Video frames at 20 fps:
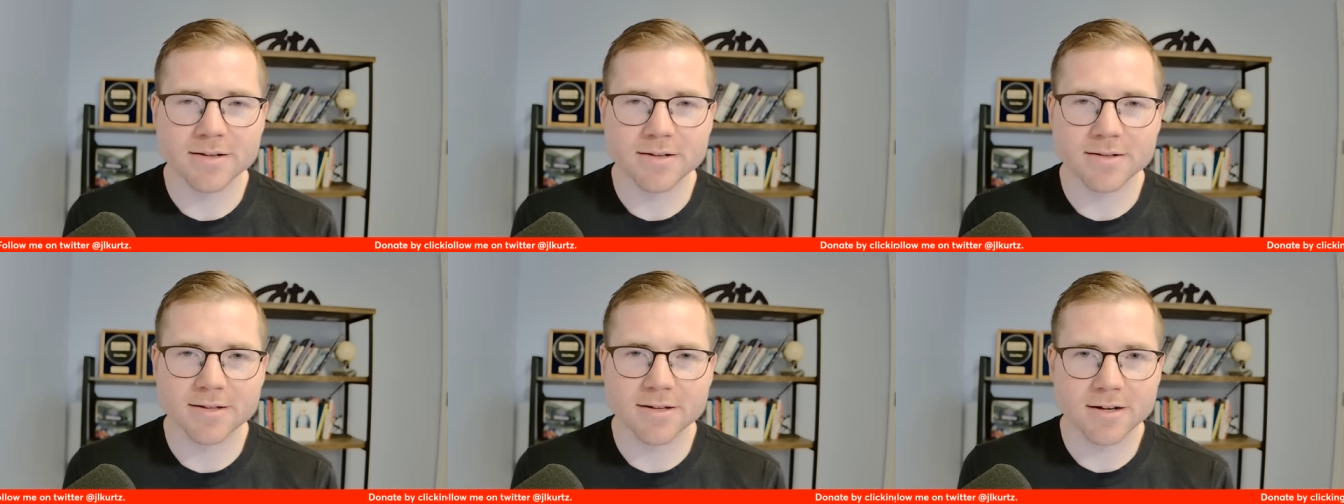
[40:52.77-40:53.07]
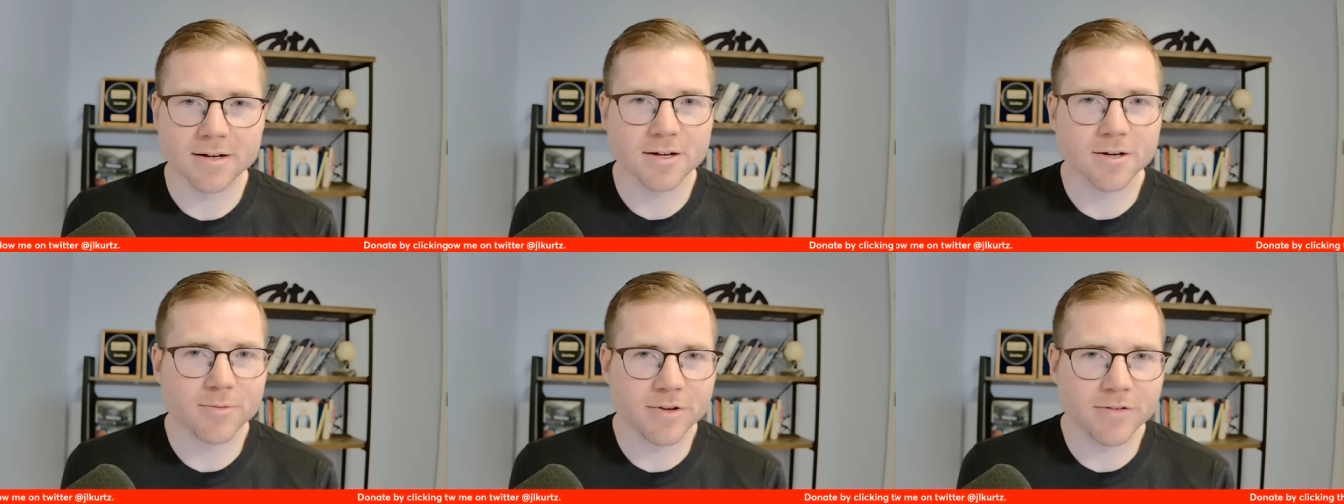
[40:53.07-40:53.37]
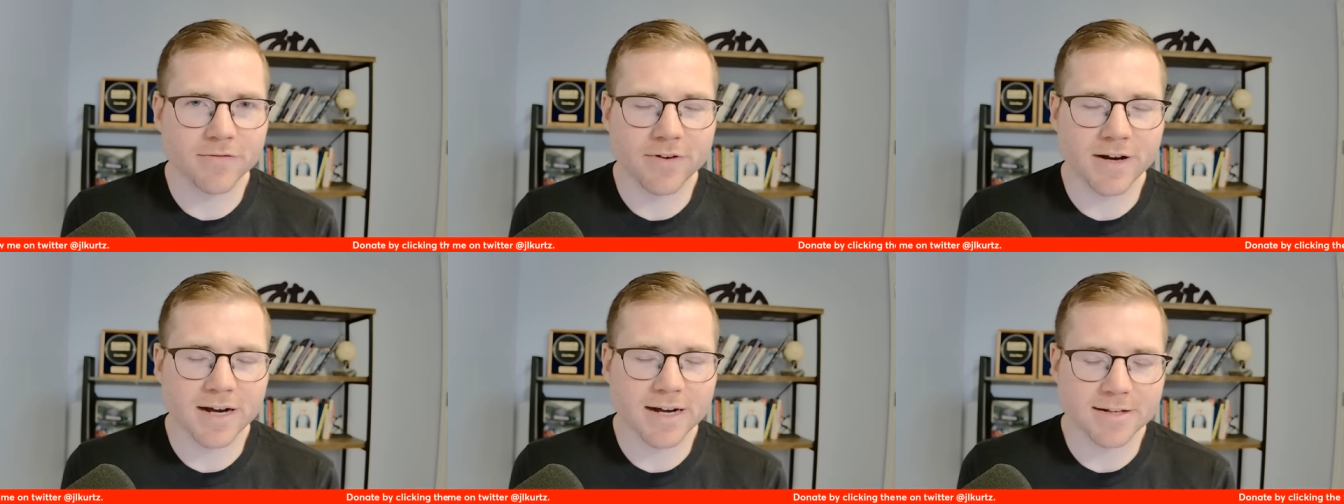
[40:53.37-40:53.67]
that they're going to be
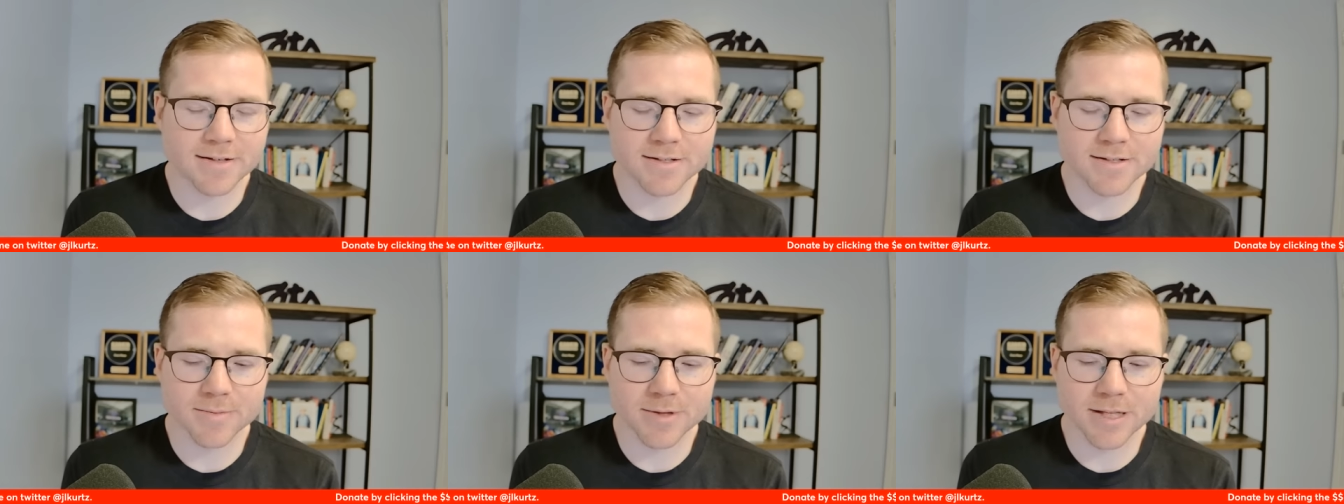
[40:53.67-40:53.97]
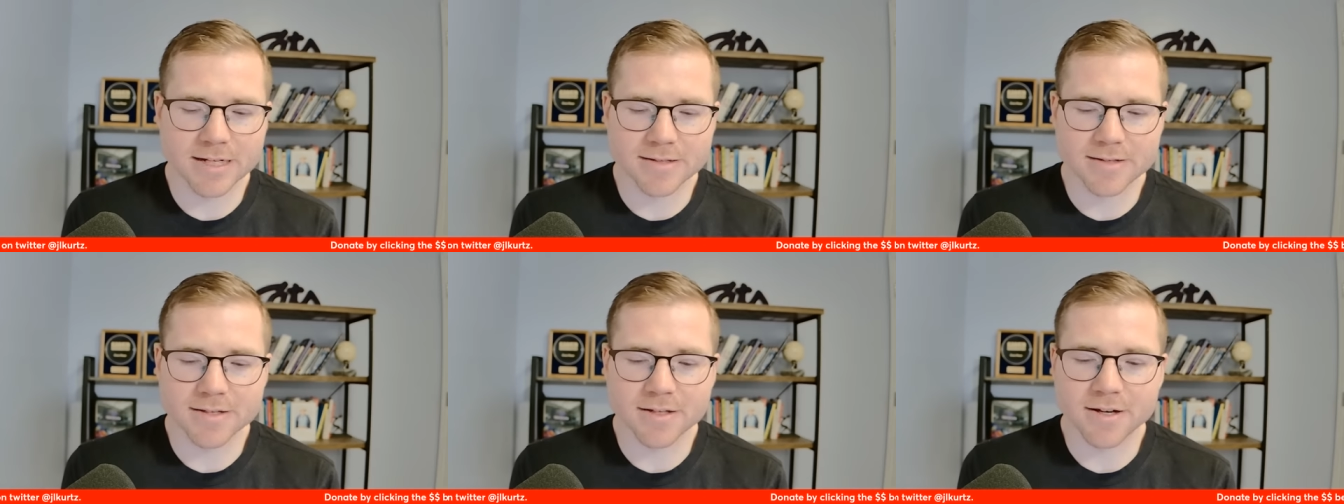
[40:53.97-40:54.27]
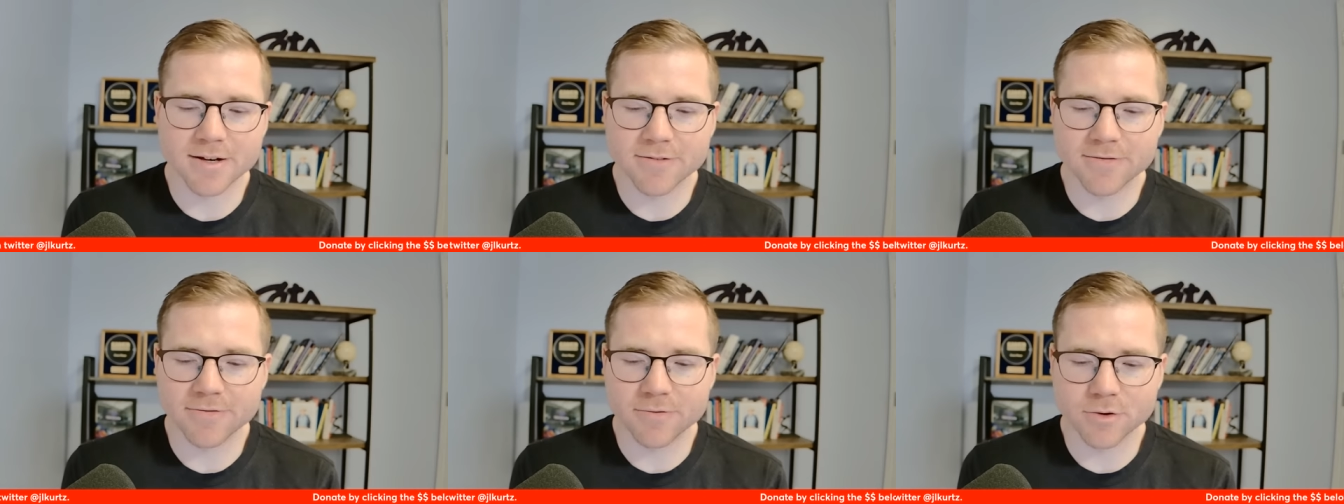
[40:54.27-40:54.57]
fighting some of that
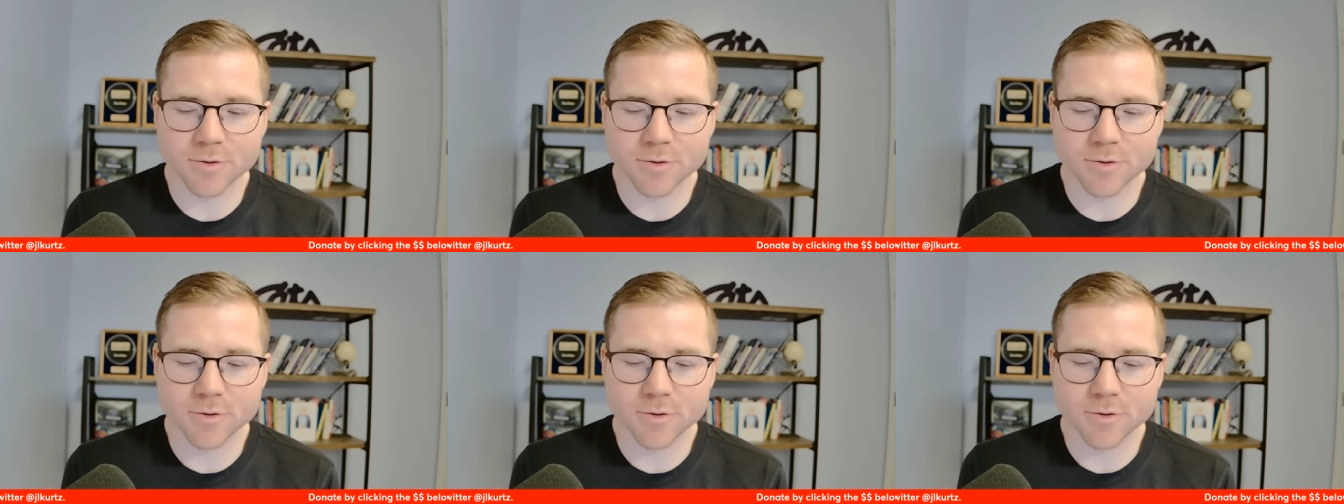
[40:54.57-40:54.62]
stuff.